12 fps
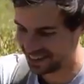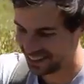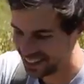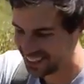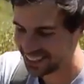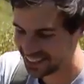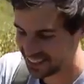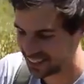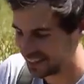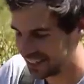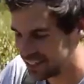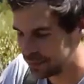this
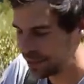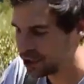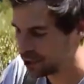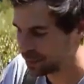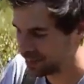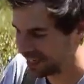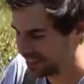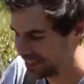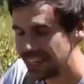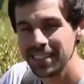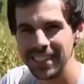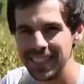pitcher plant
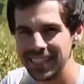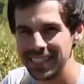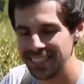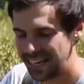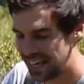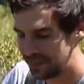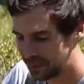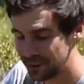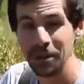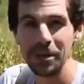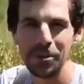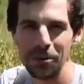does this in a
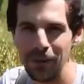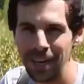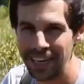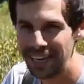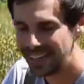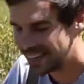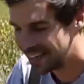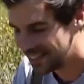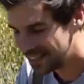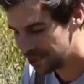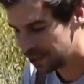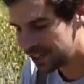really cool way.
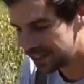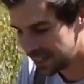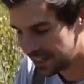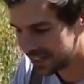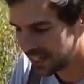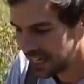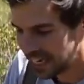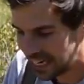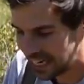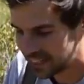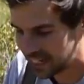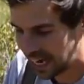So what it does
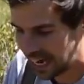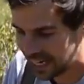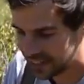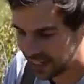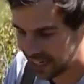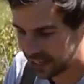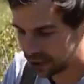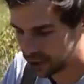is it has a